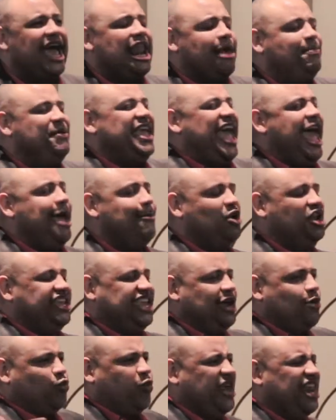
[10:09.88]
got to be able to
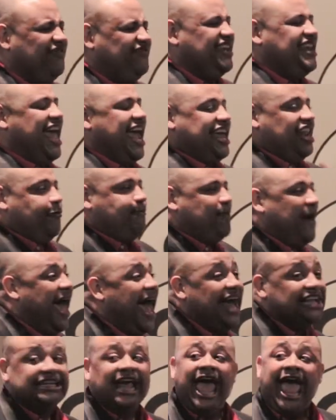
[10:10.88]
get rid of the negative
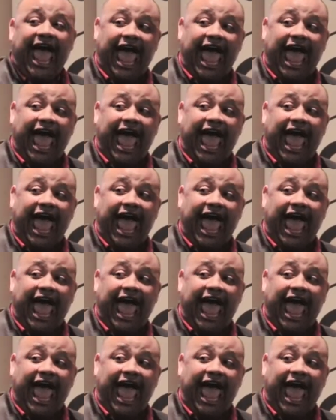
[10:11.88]
past.